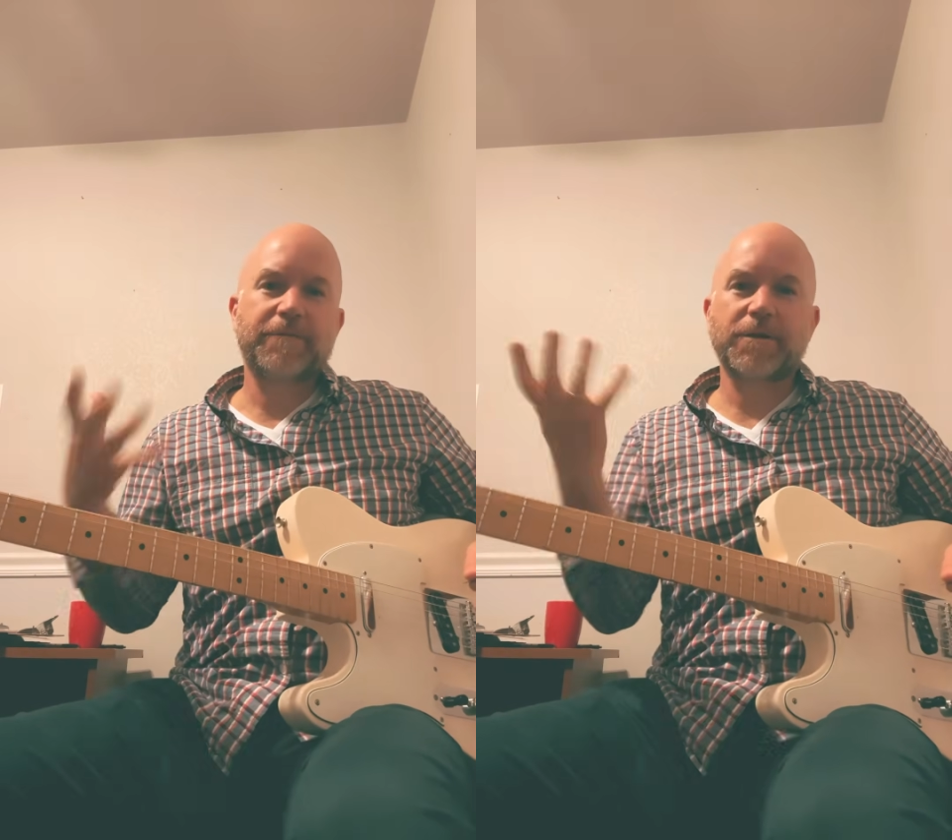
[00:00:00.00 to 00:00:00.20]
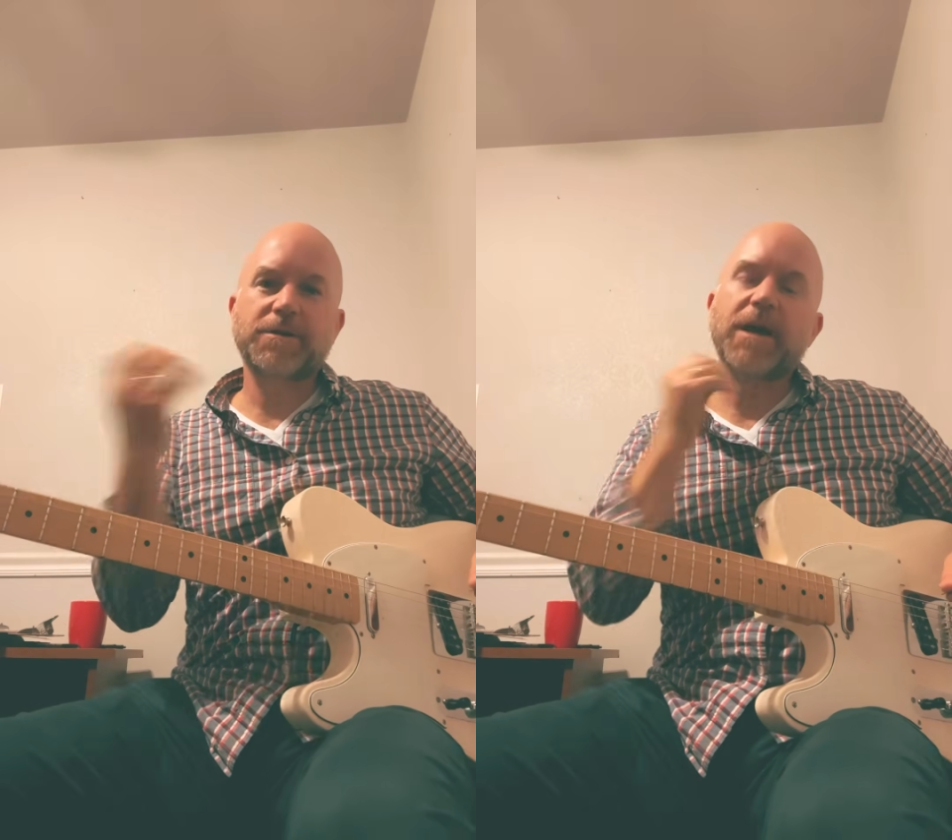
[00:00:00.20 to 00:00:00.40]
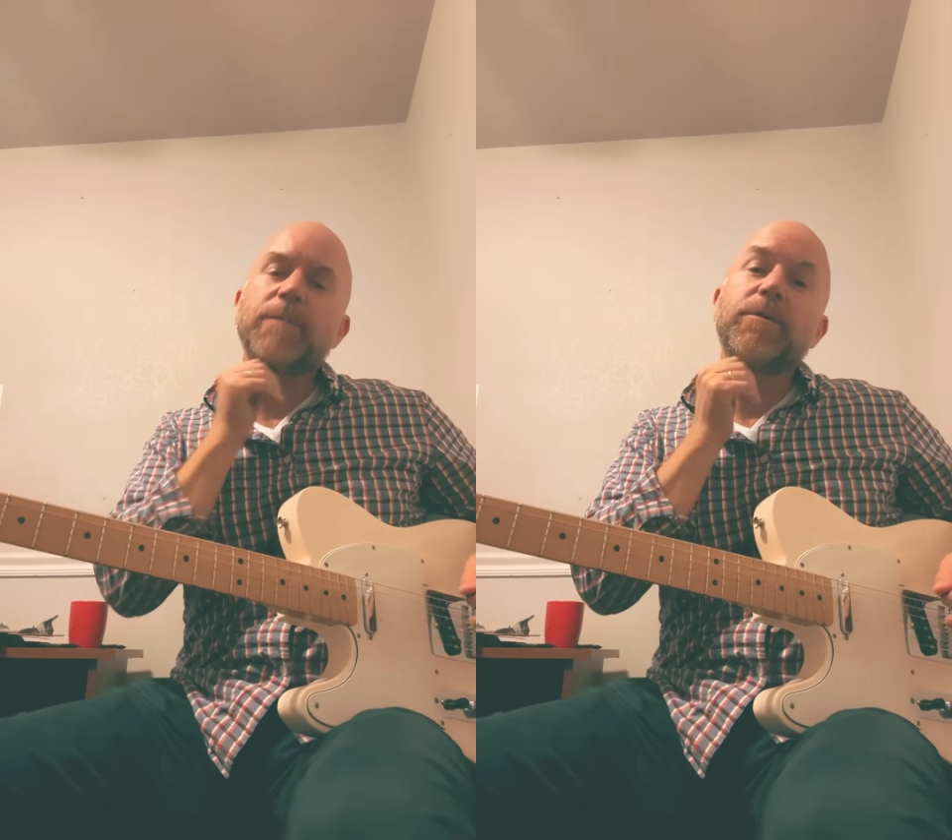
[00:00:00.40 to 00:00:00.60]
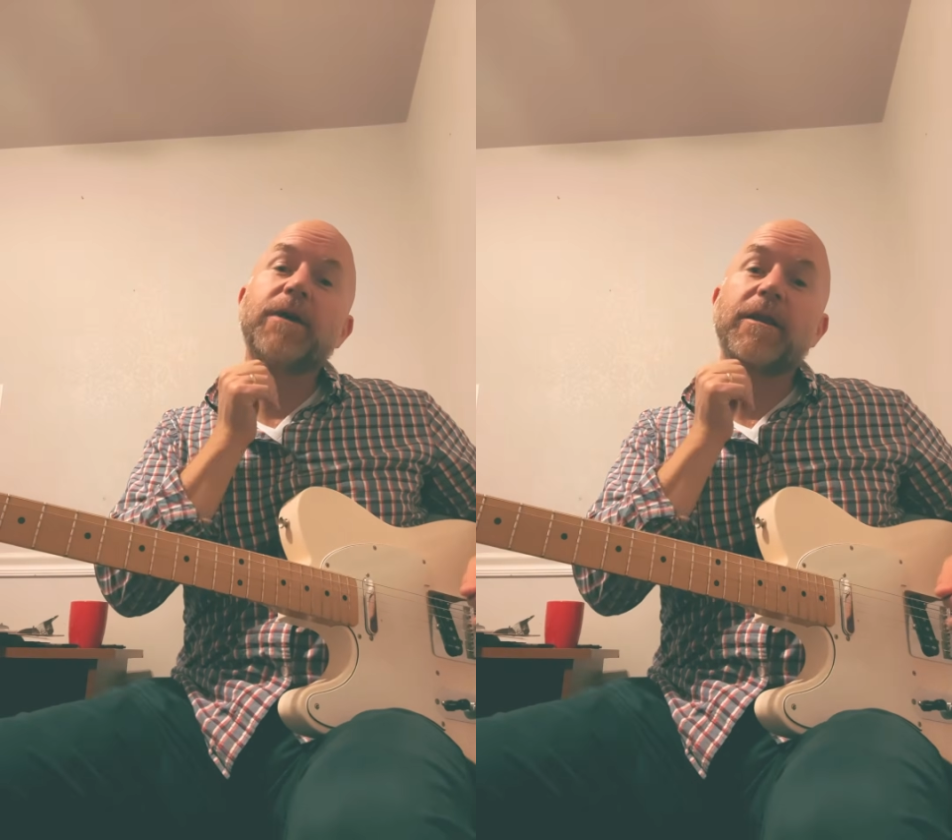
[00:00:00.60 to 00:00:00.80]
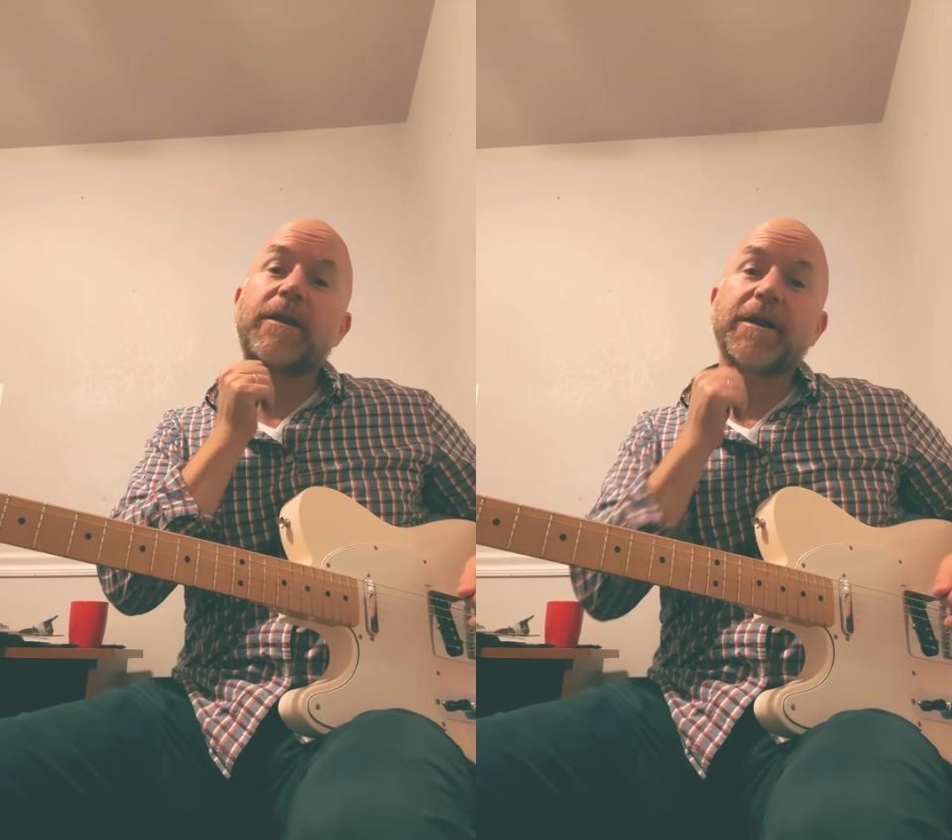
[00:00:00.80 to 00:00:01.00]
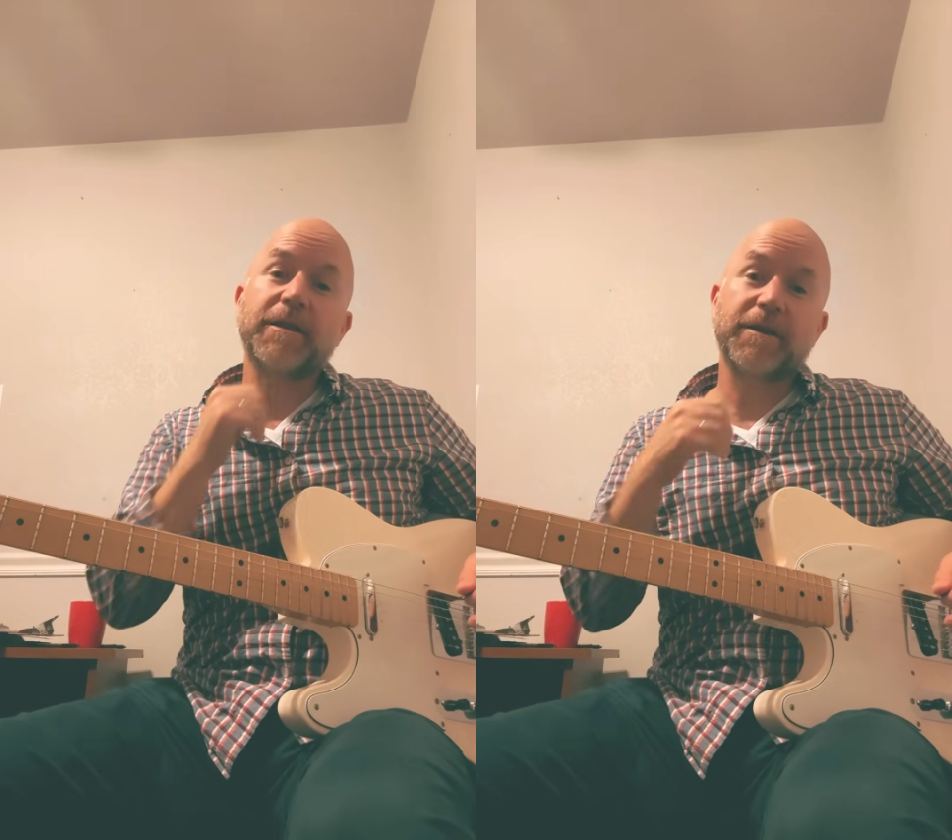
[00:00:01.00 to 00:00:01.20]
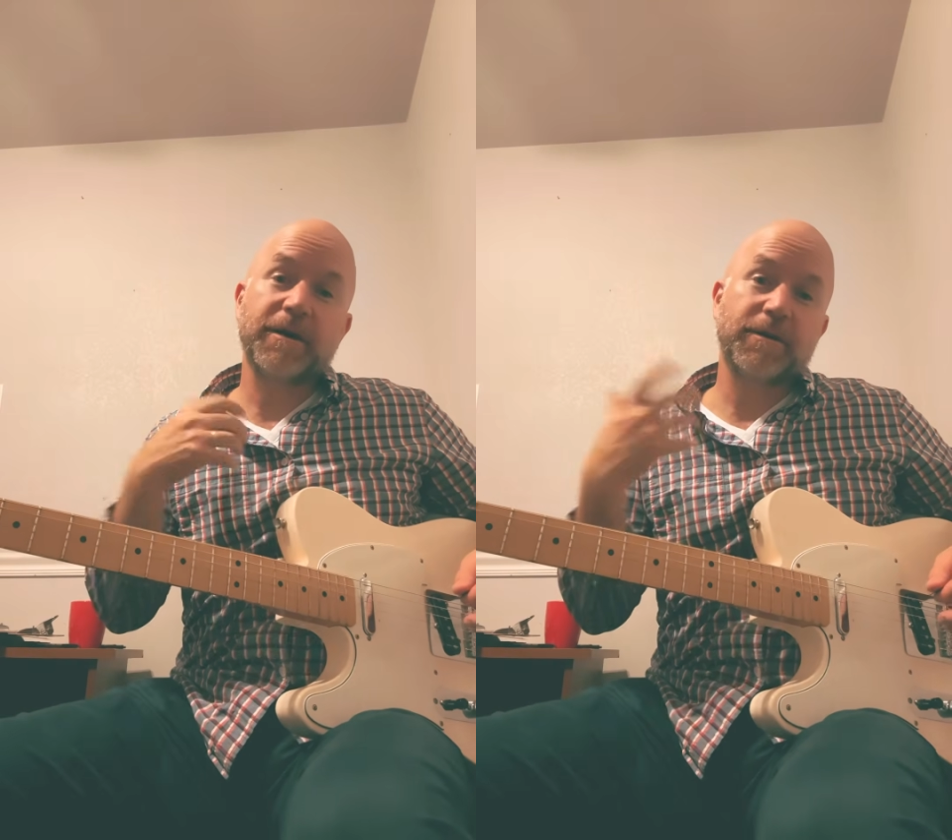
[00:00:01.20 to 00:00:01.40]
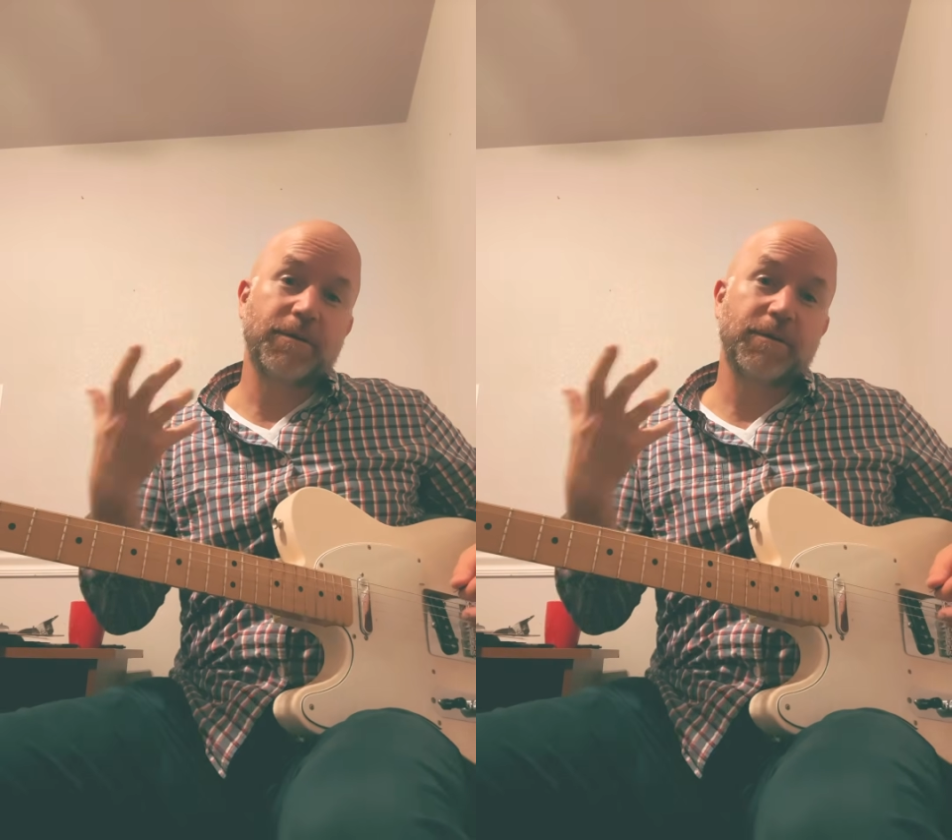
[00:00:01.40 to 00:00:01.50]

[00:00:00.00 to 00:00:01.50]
for example, I like a lot of